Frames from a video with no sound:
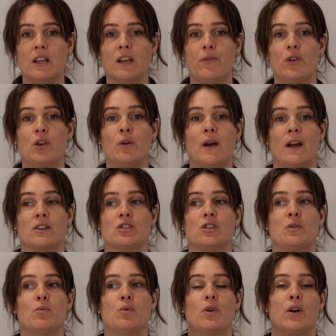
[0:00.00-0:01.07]
if you
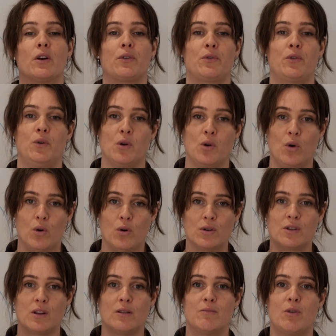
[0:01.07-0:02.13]
actually work through a
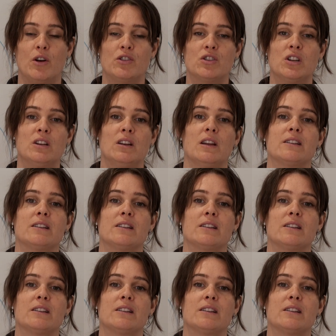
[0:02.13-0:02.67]
causal emotion,